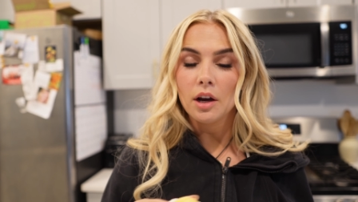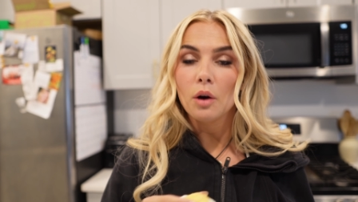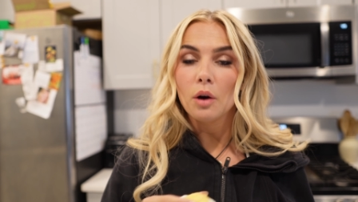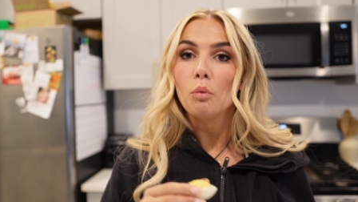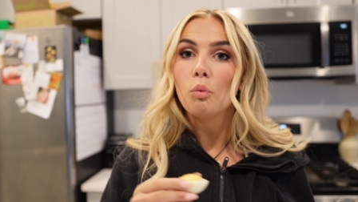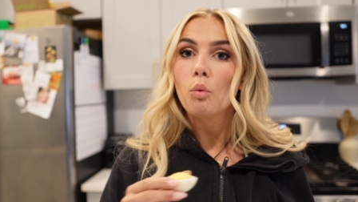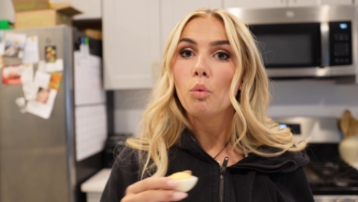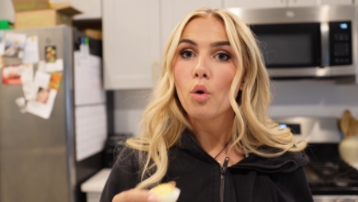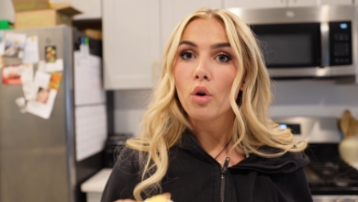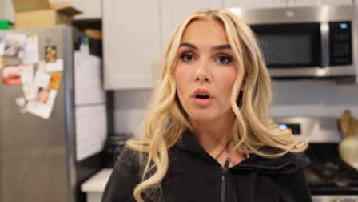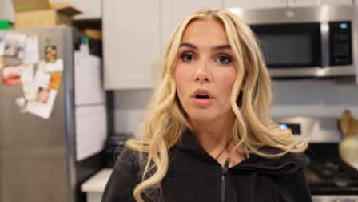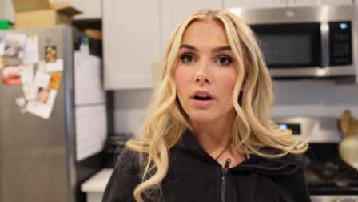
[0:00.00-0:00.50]

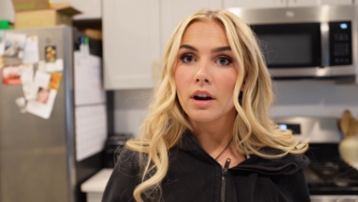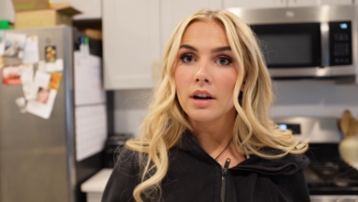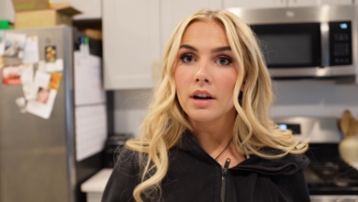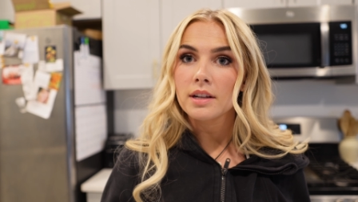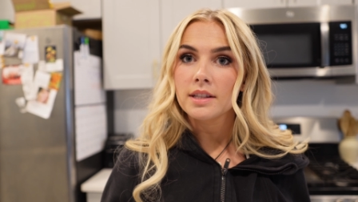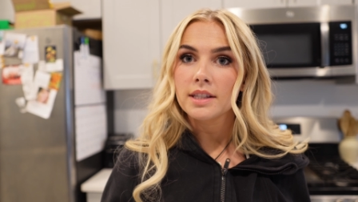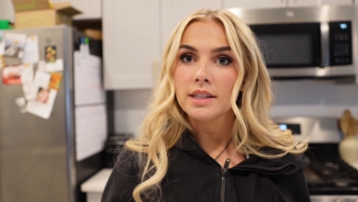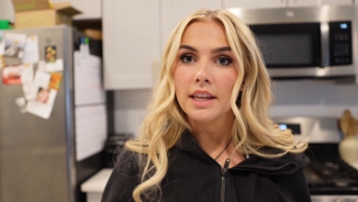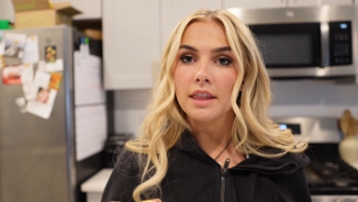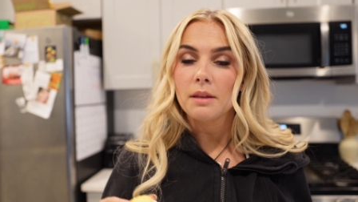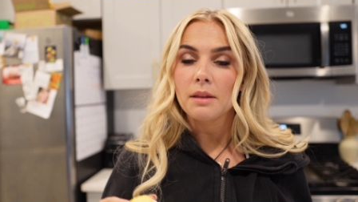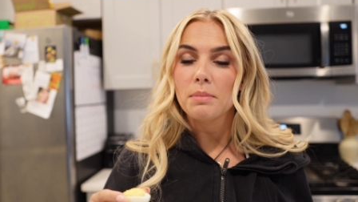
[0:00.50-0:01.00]

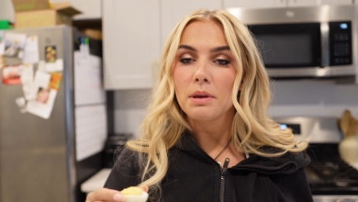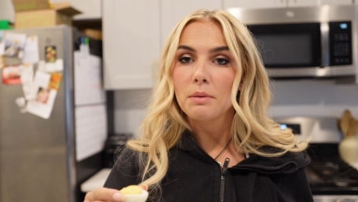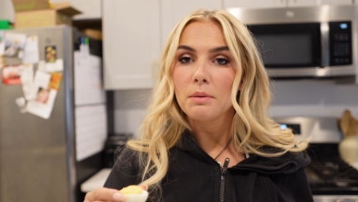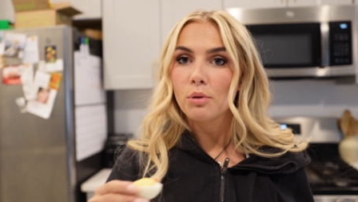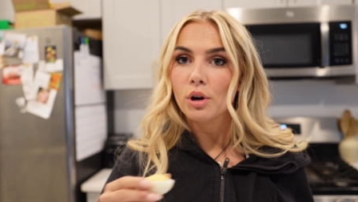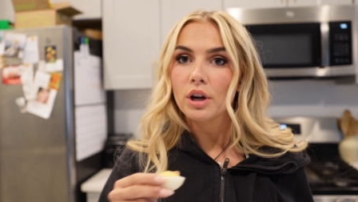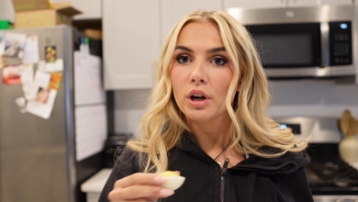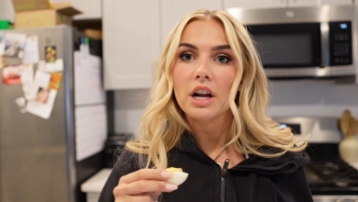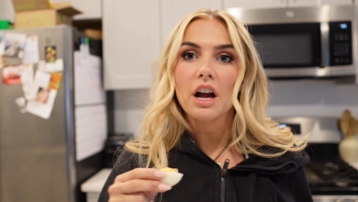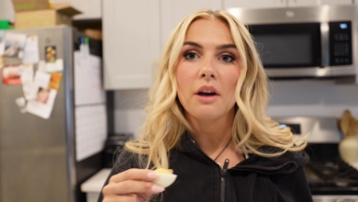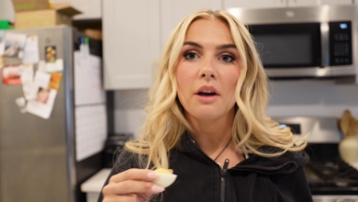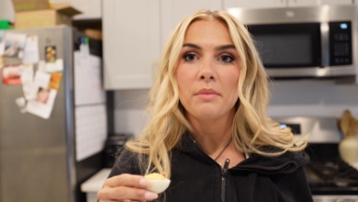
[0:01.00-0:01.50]
awards and then people
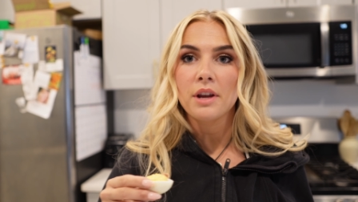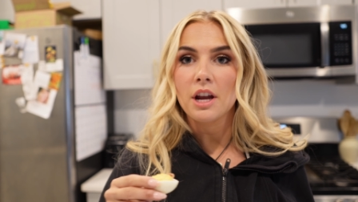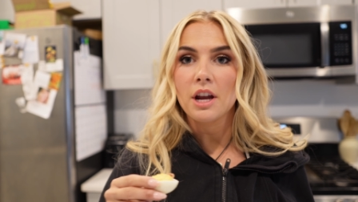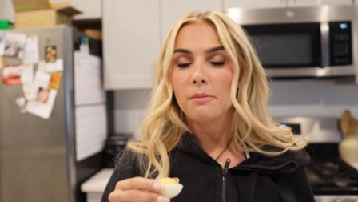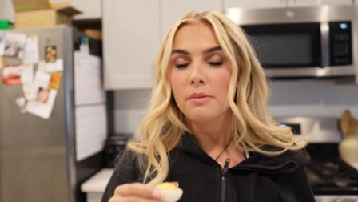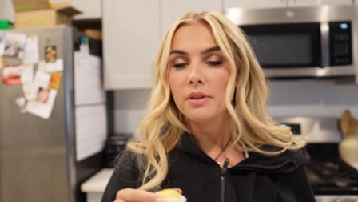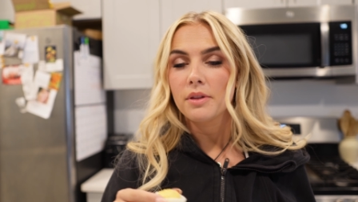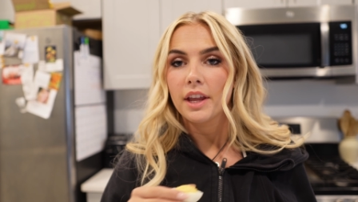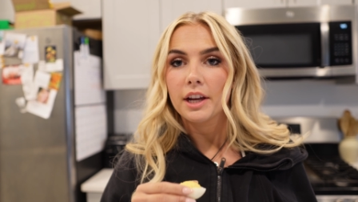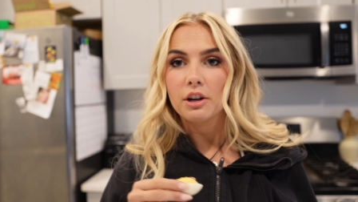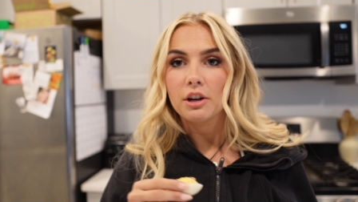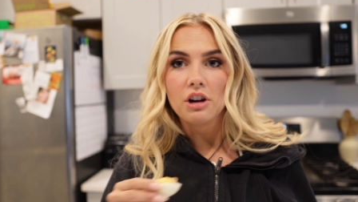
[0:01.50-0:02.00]
are coming up
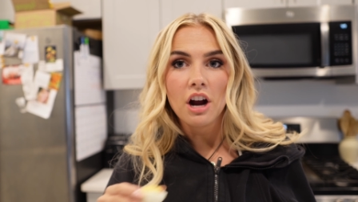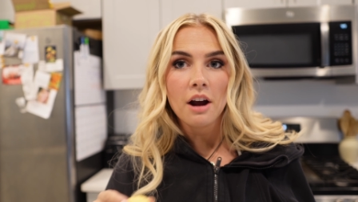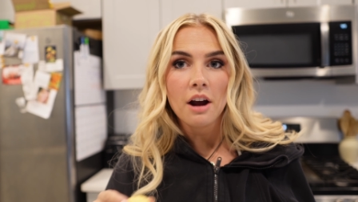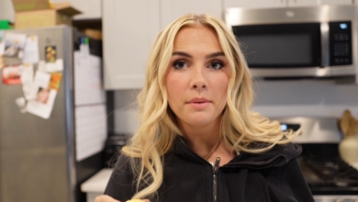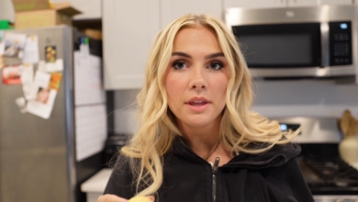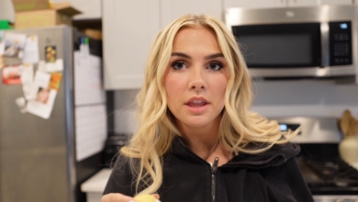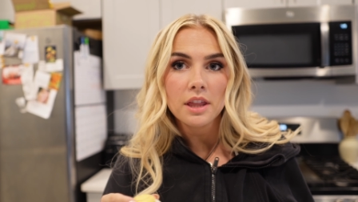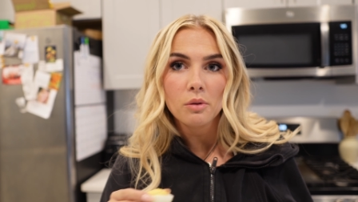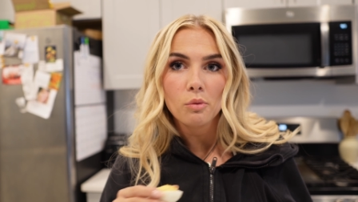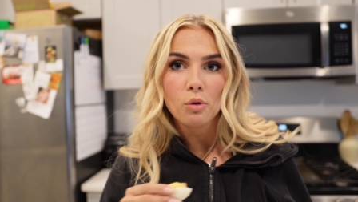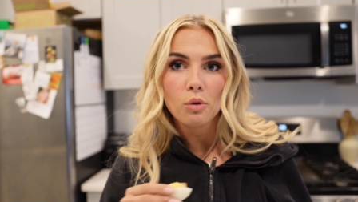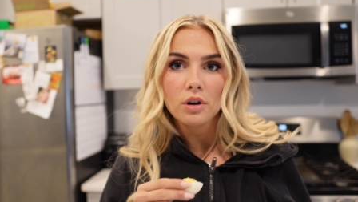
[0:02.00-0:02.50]
and like
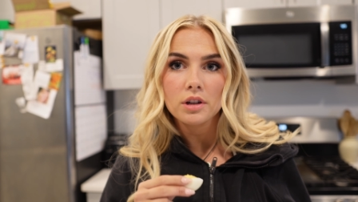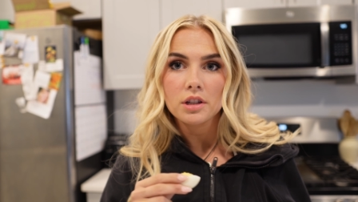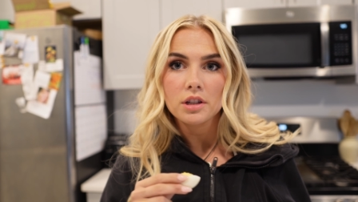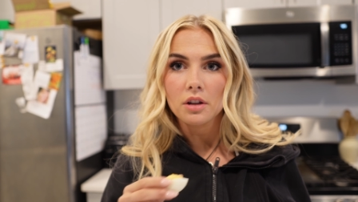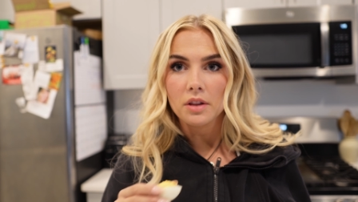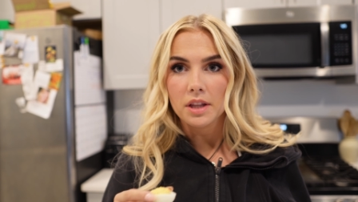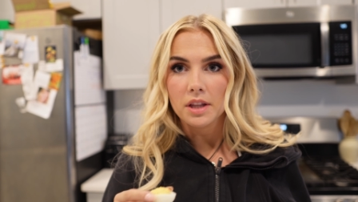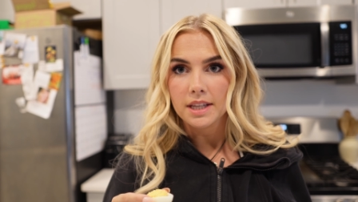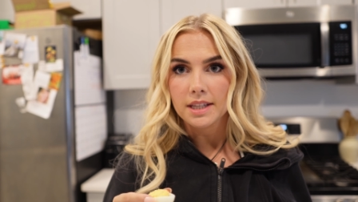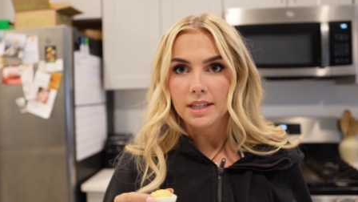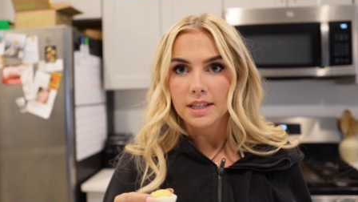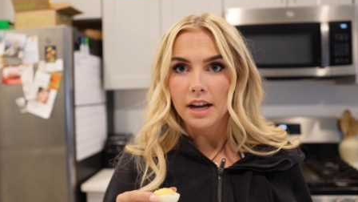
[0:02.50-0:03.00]
grabbing the awards all
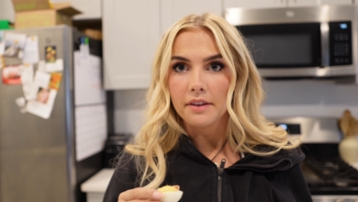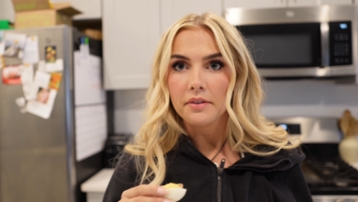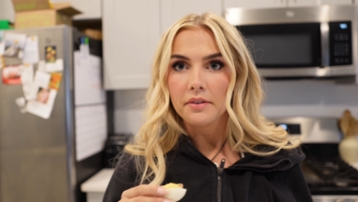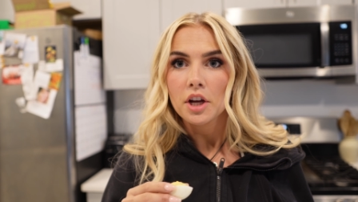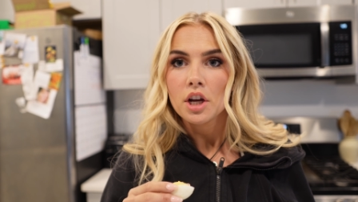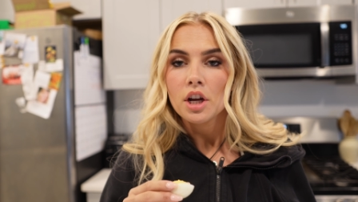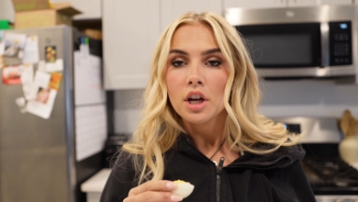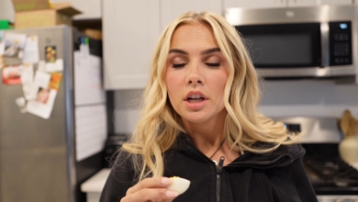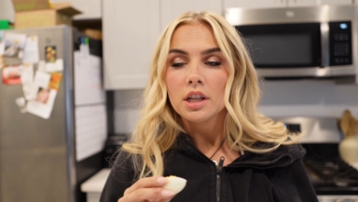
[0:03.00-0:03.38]
this stuff